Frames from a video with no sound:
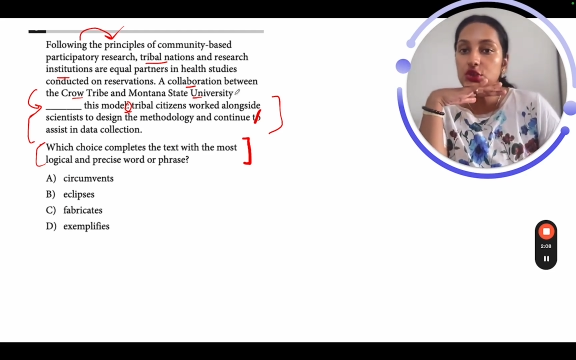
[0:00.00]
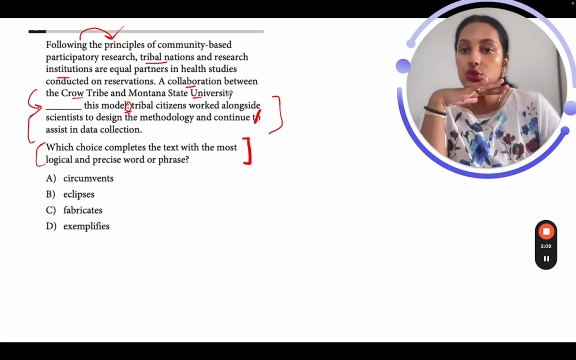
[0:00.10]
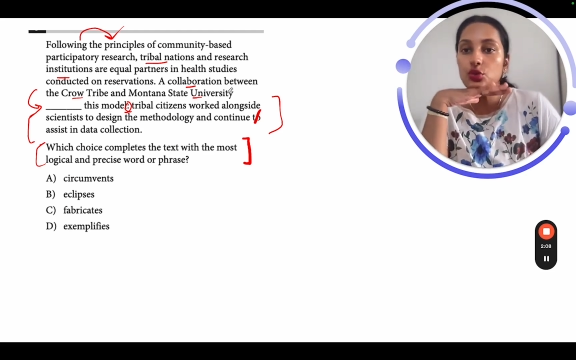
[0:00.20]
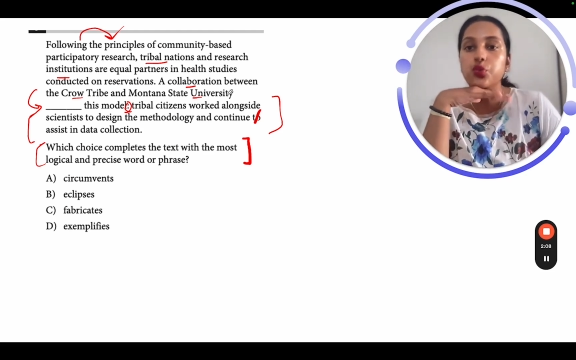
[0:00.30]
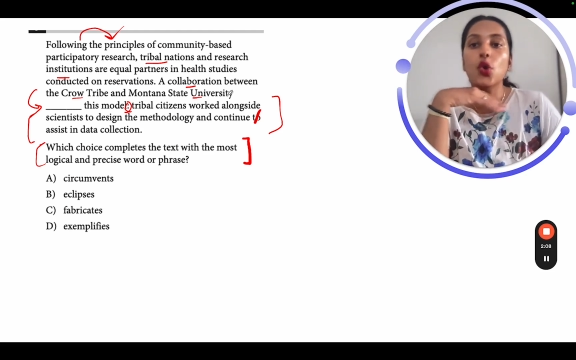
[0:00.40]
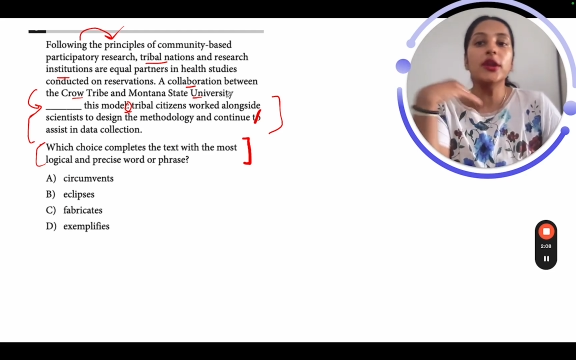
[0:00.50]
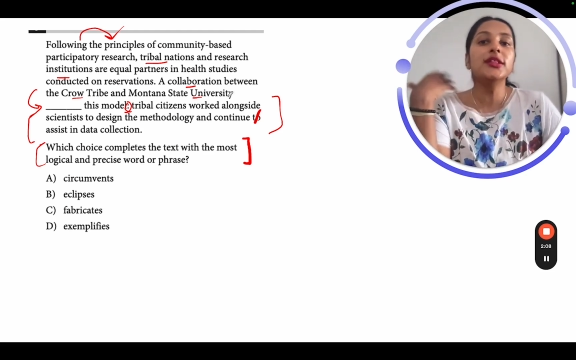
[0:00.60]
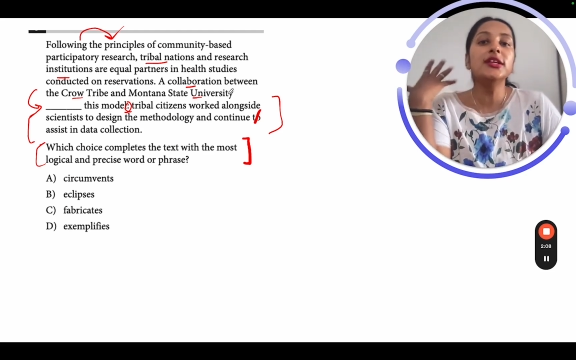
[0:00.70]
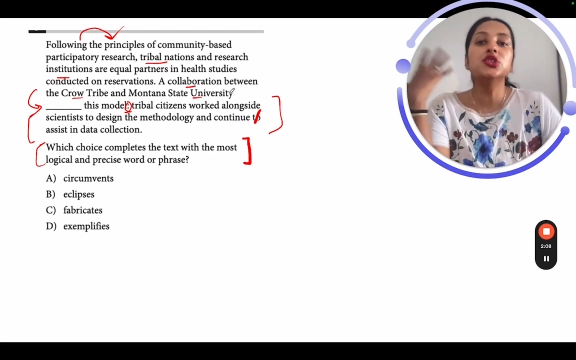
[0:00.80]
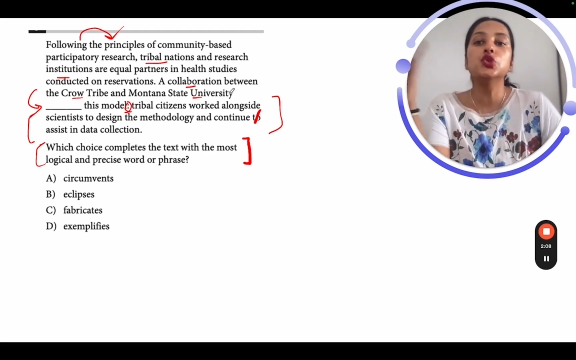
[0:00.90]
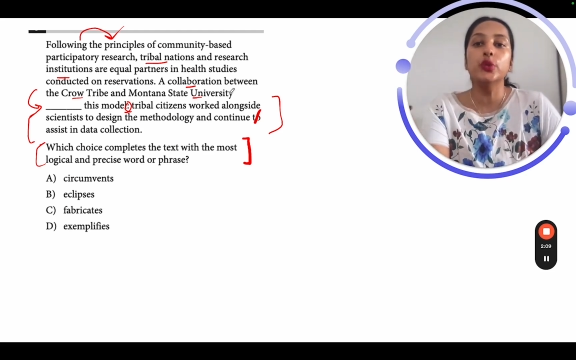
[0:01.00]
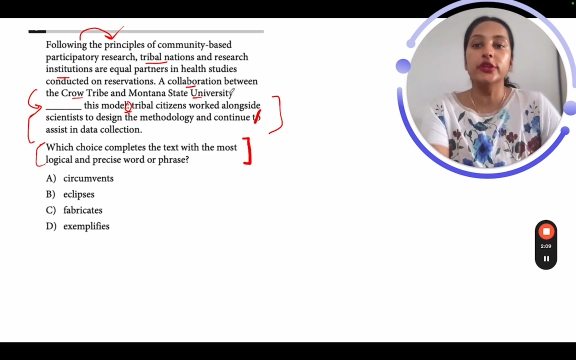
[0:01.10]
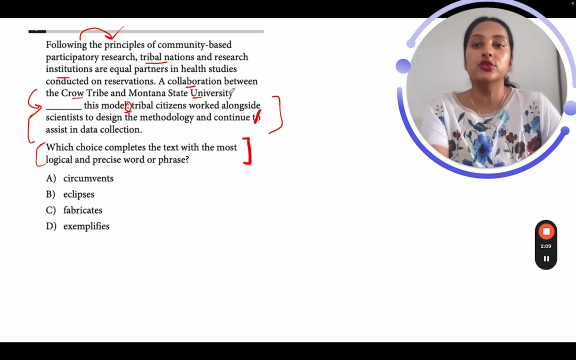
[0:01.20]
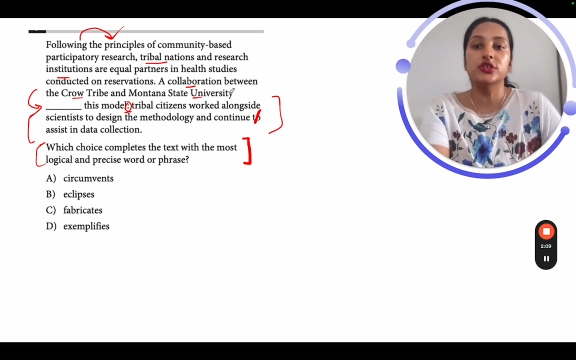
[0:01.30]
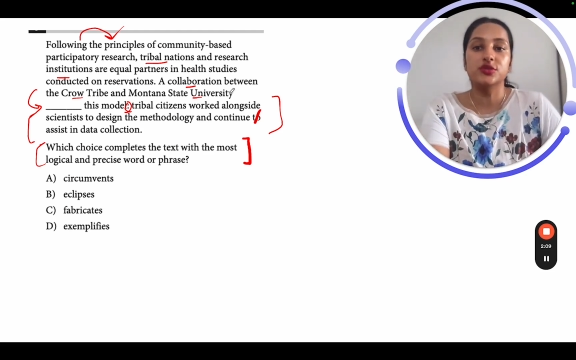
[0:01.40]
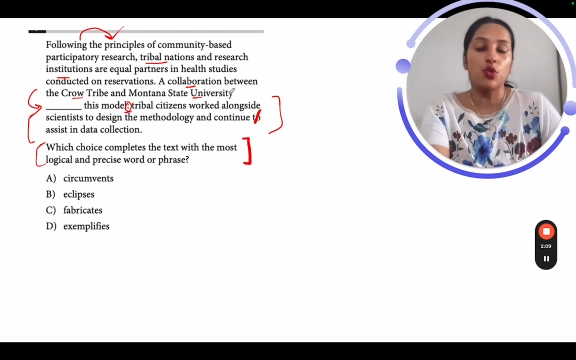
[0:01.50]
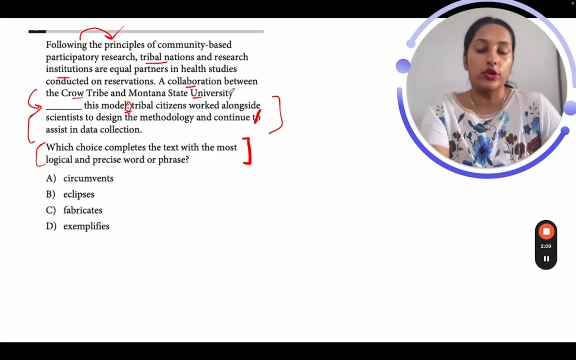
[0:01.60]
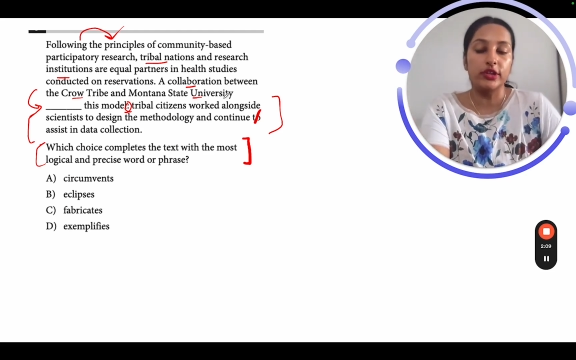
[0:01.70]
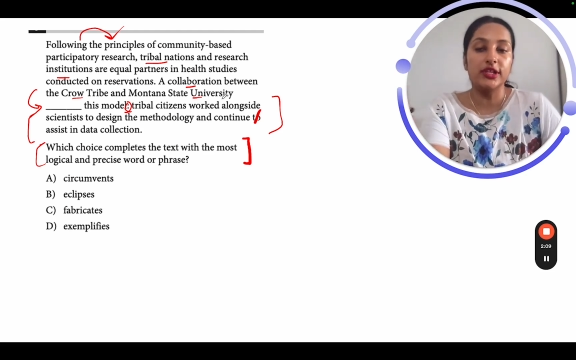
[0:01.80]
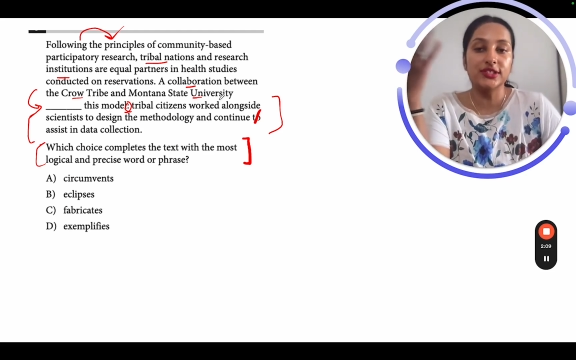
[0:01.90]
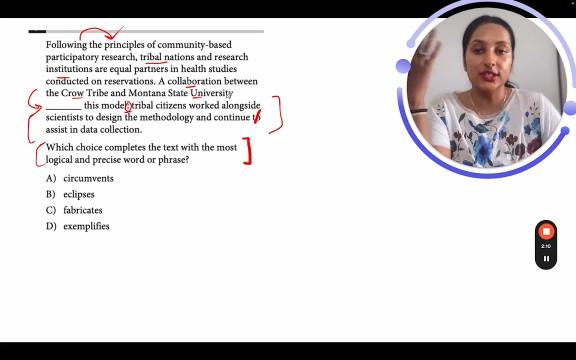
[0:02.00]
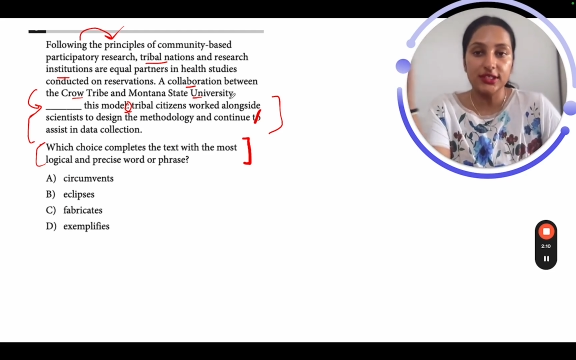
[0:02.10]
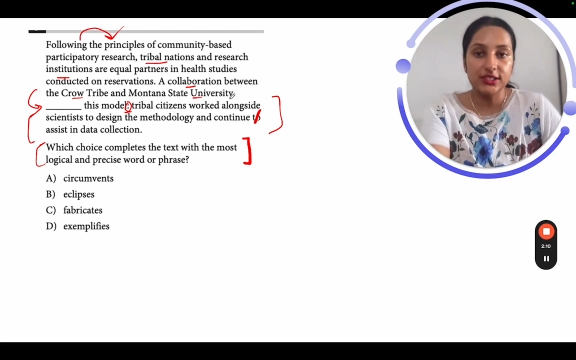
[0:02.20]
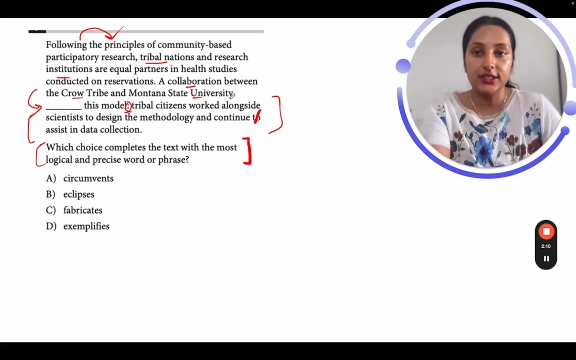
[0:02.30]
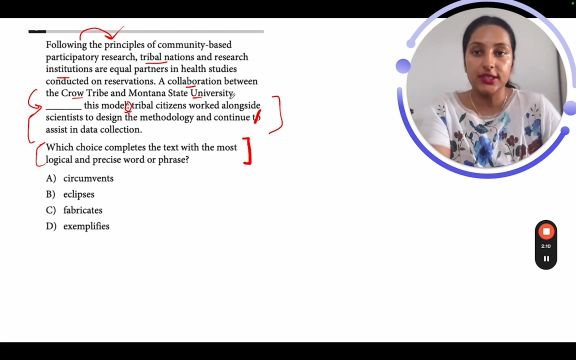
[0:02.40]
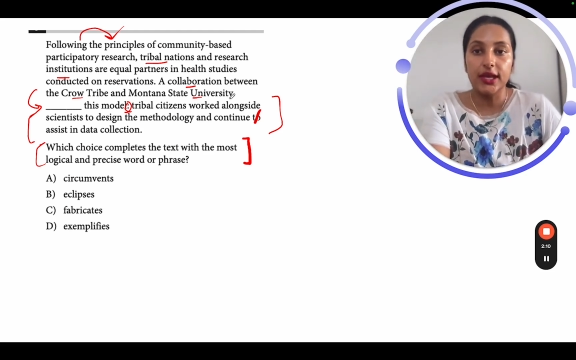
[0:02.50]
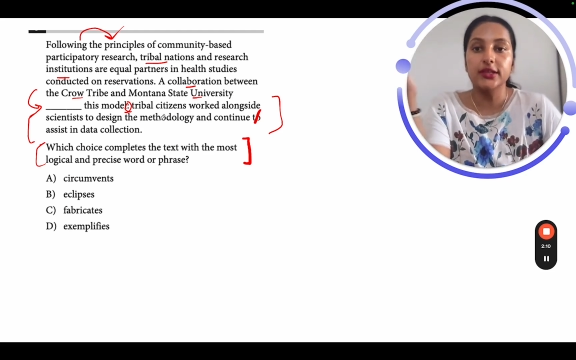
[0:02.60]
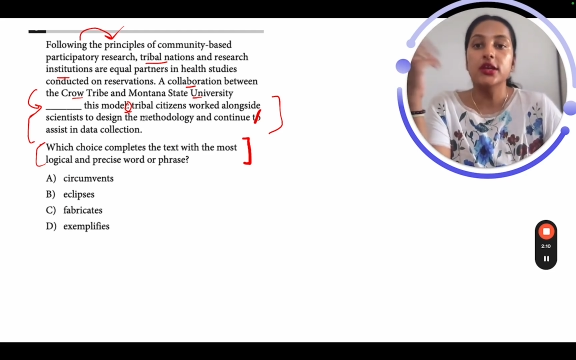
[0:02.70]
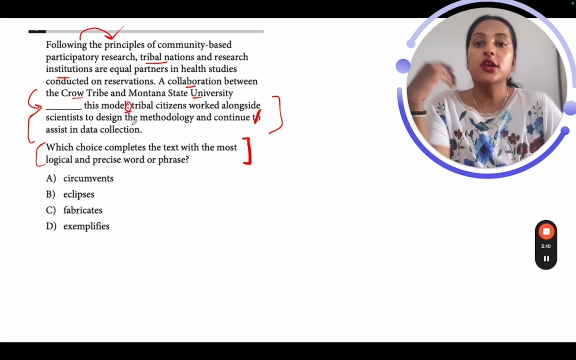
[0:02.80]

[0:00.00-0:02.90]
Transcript: So what are they doing to this model? Let's understand that.